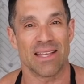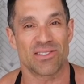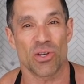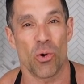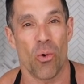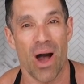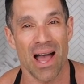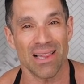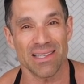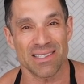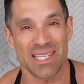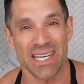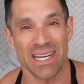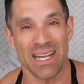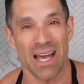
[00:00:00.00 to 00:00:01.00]
And so while
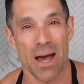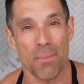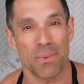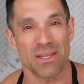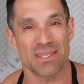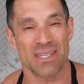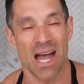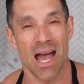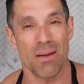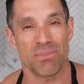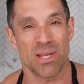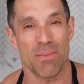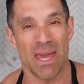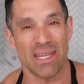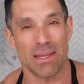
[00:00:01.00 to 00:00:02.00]
it's heating up, it's time
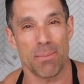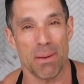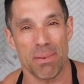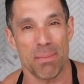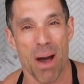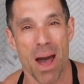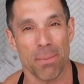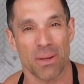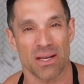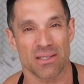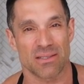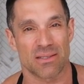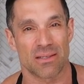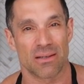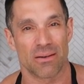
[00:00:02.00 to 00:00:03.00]
to make the
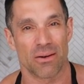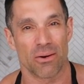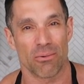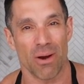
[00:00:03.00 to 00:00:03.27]
bibibabkas.